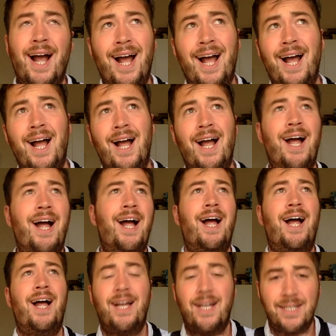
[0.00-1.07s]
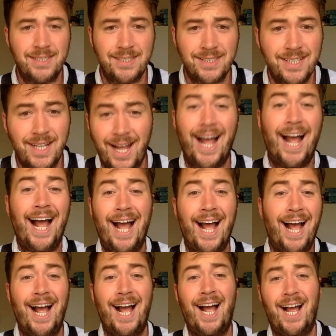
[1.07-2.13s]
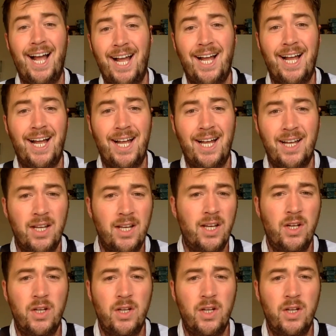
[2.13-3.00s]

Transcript: ah, ah,